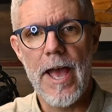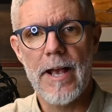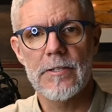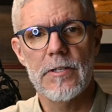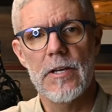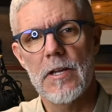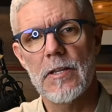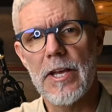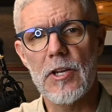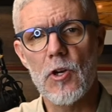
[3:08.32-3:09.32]
acts
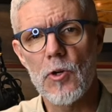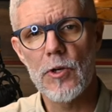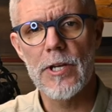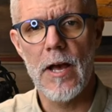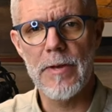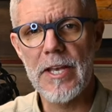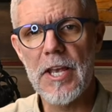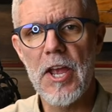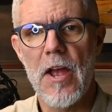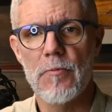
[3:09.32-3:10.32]
like an ergonomic
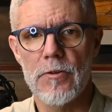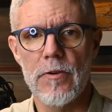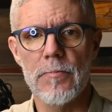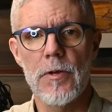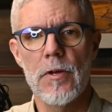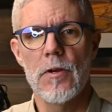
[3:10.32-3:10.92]
camera grip